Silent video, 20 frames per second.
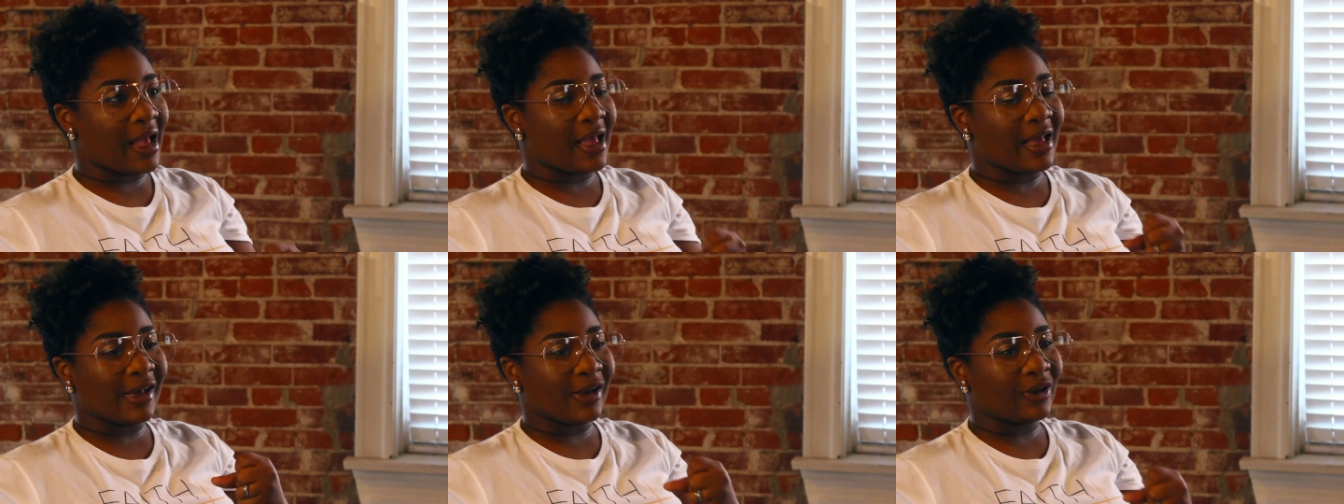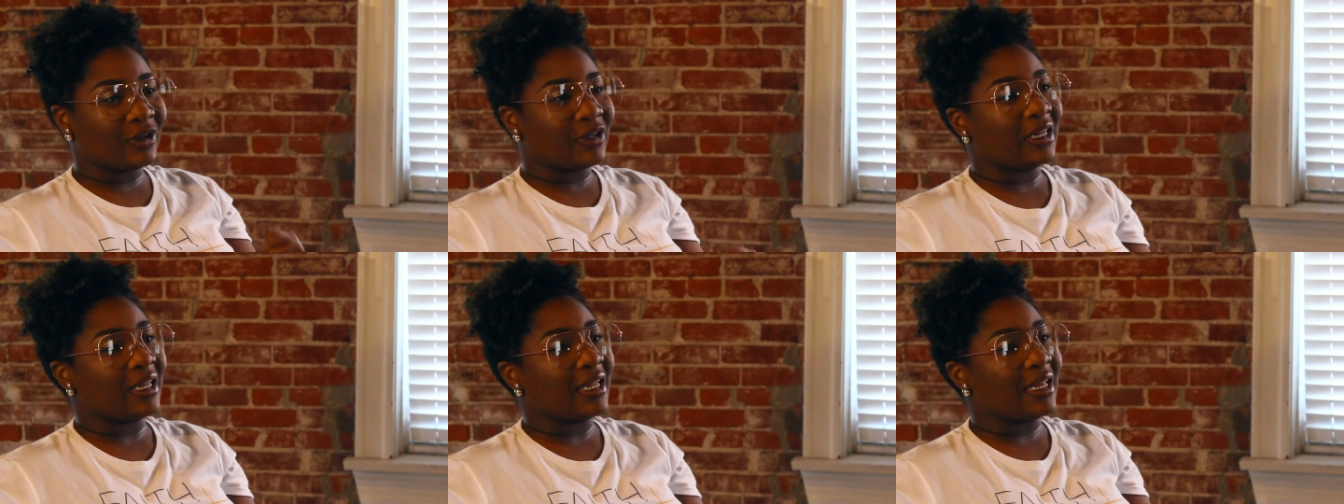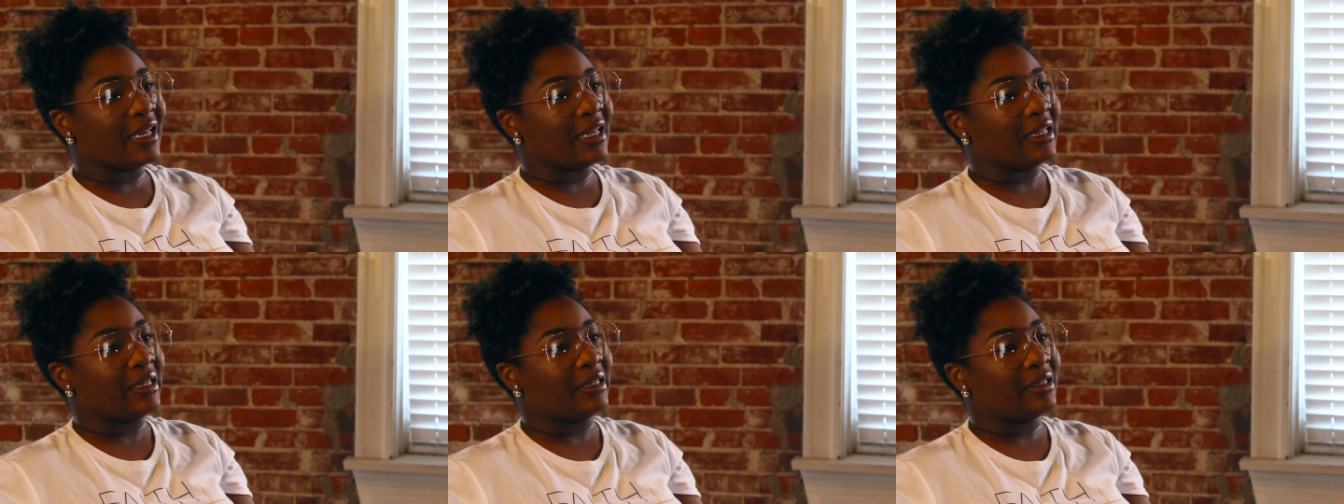I held
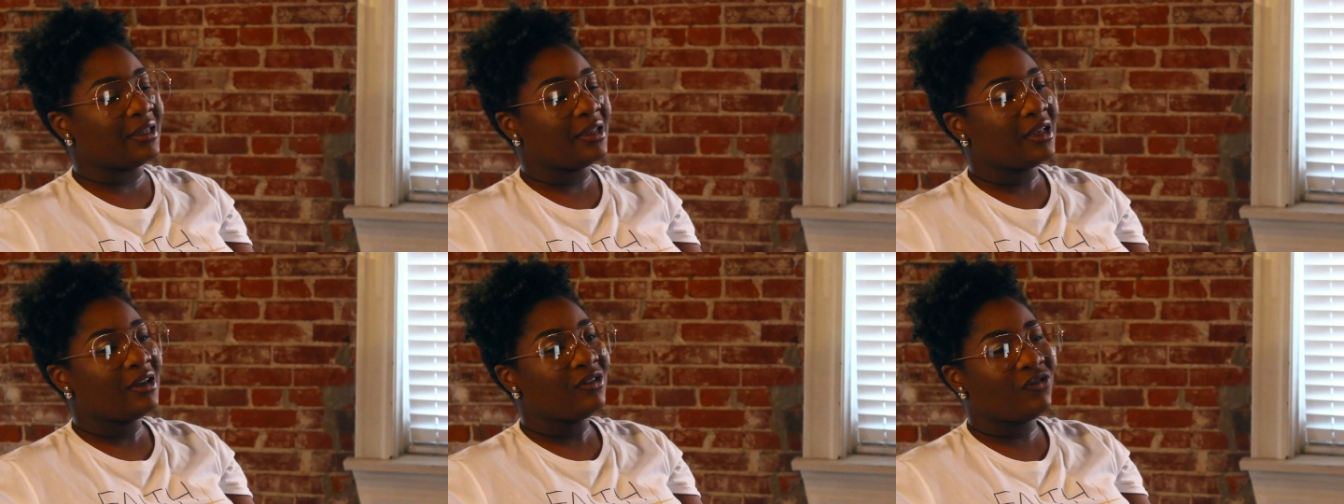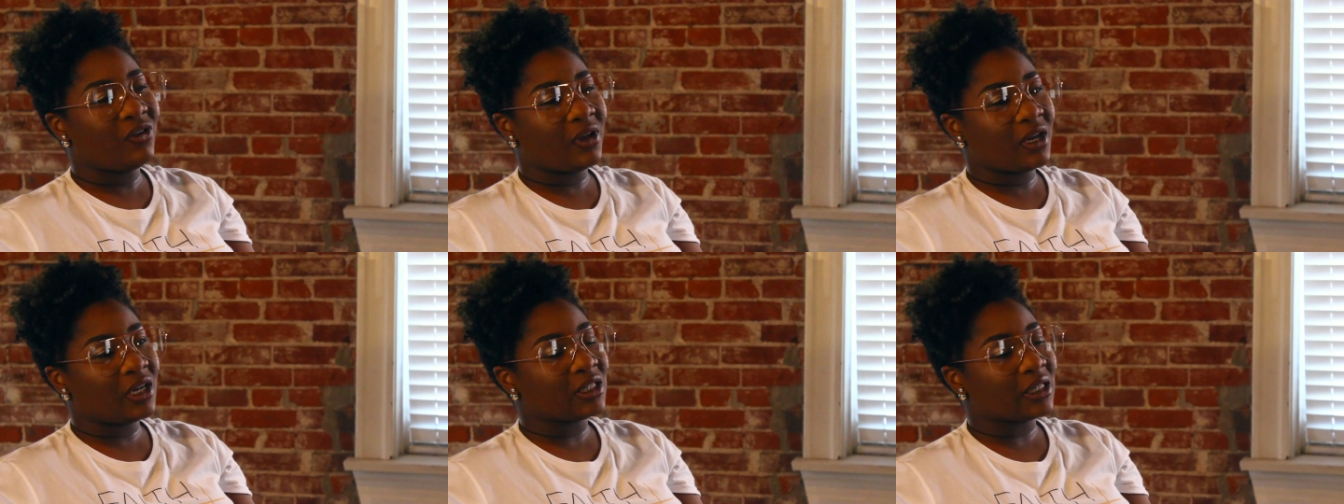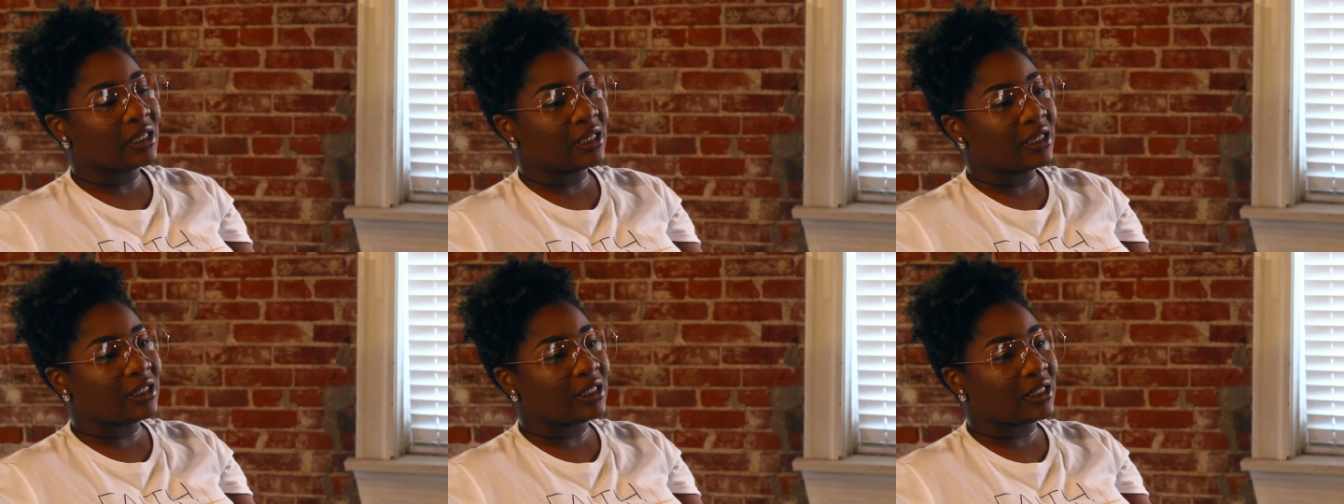it in,
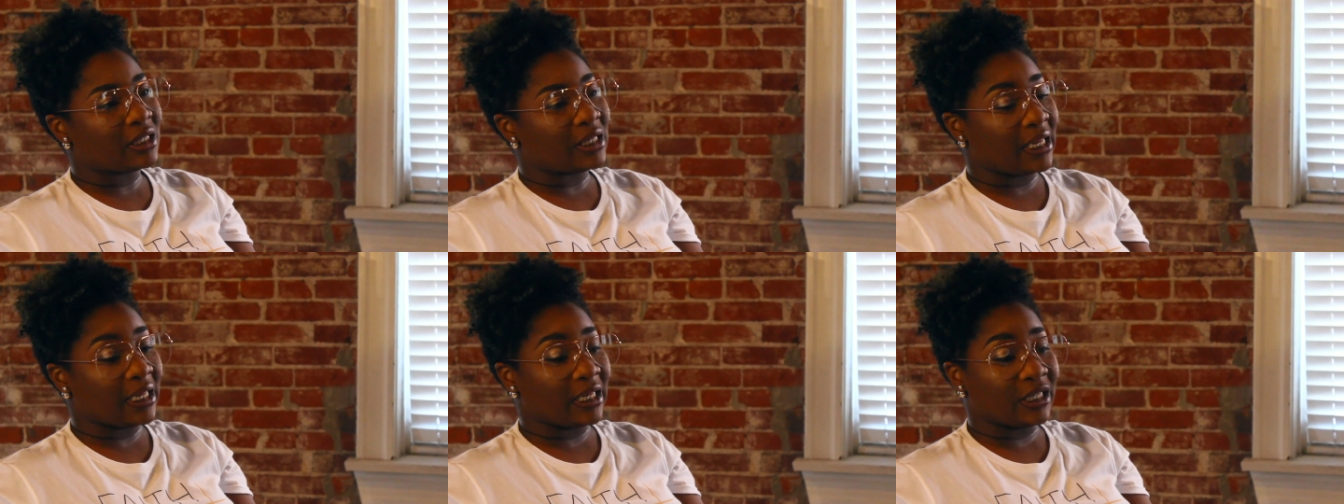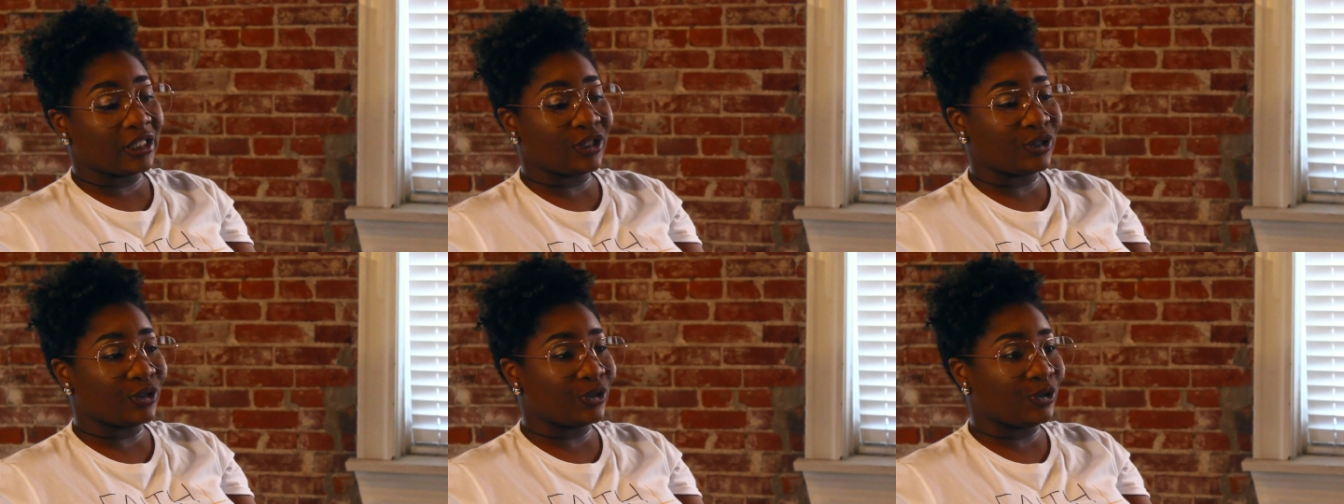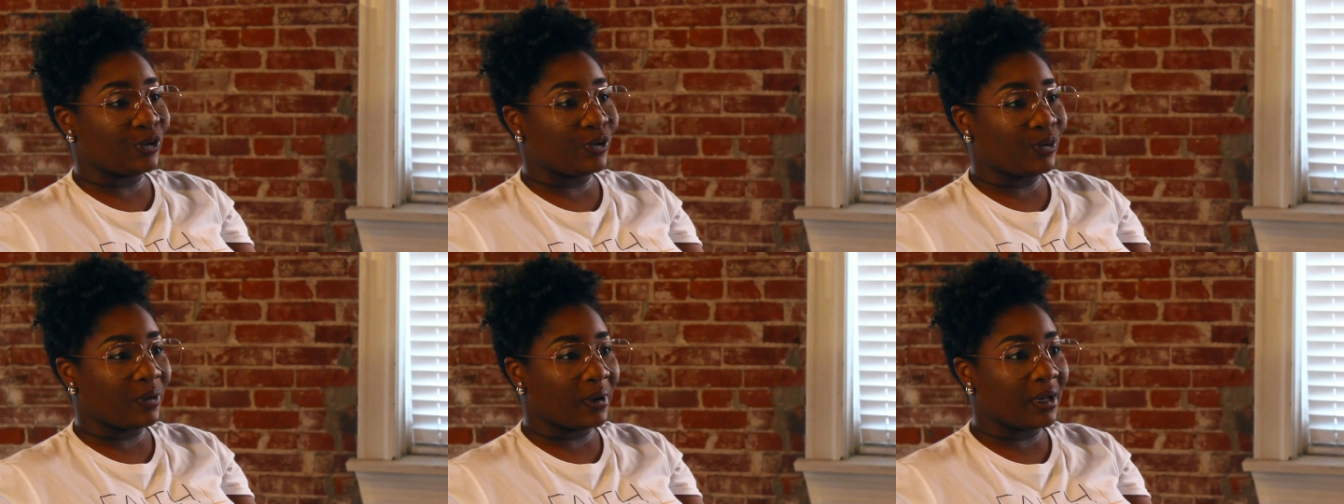finished listening
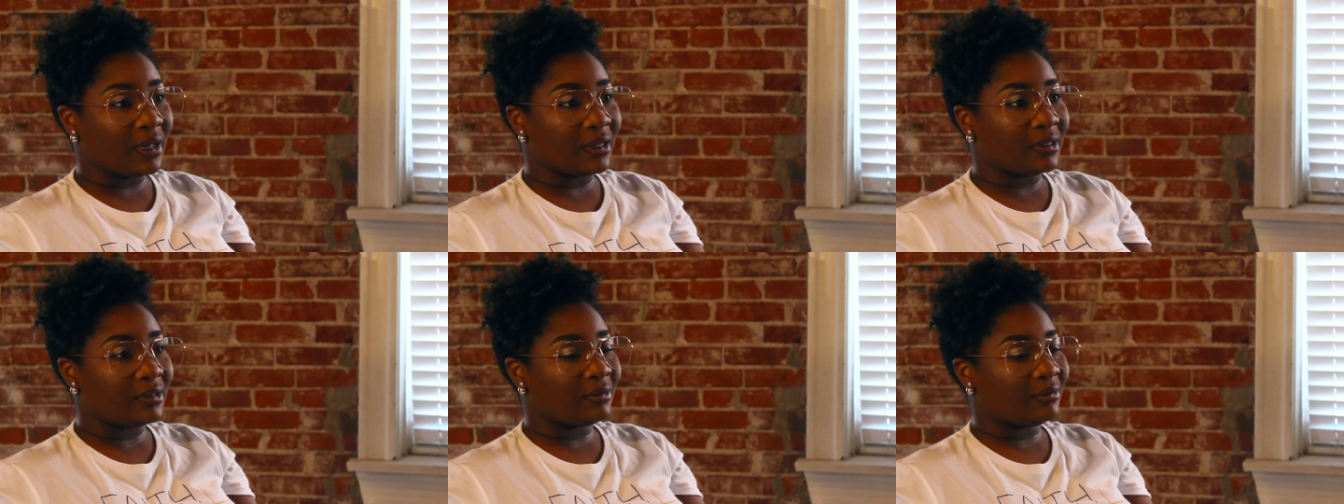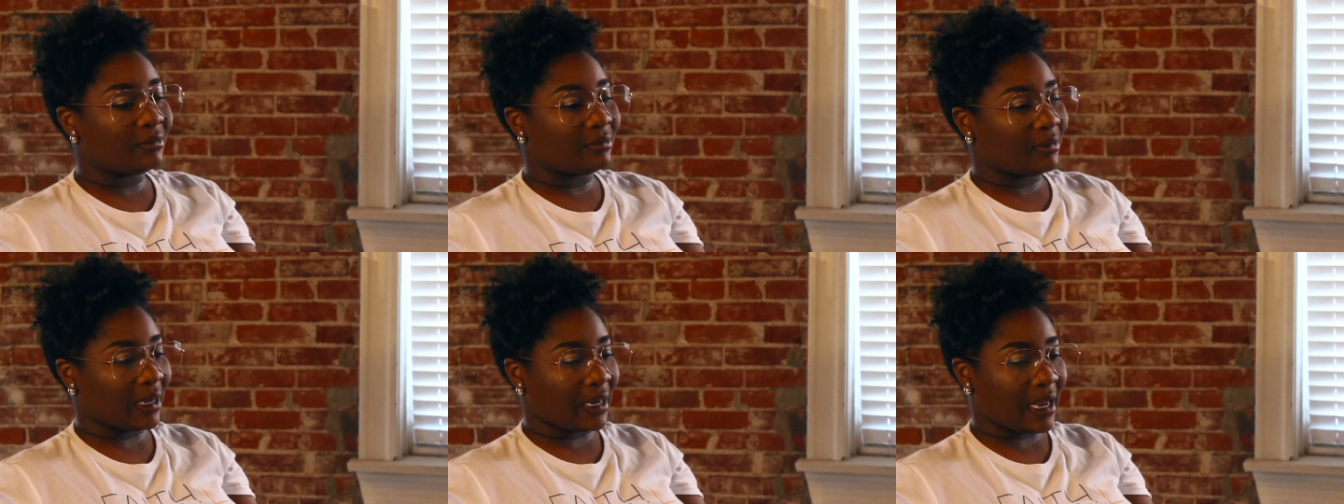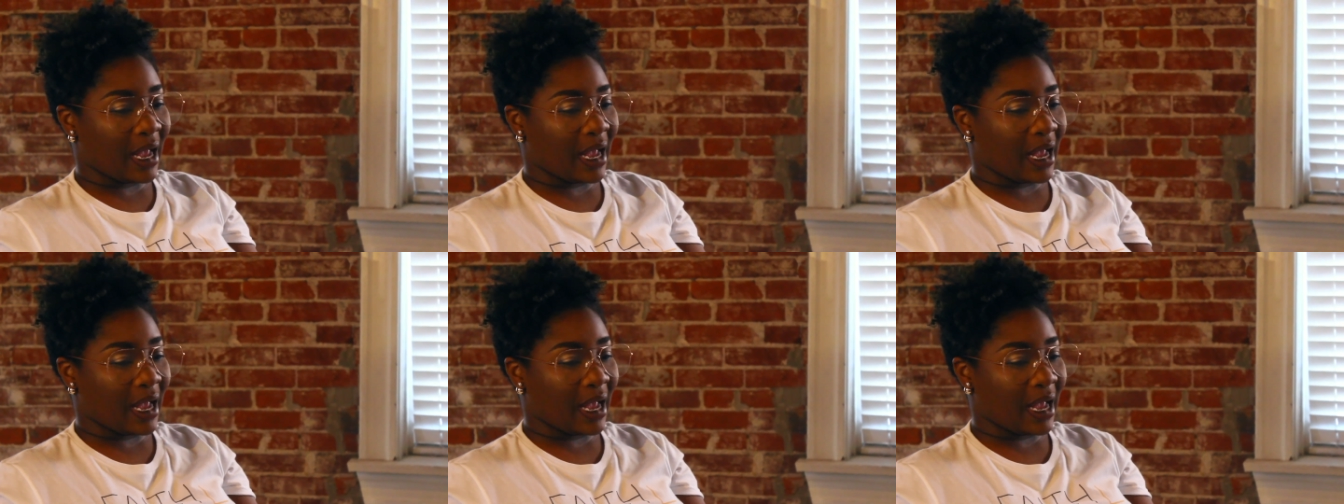to what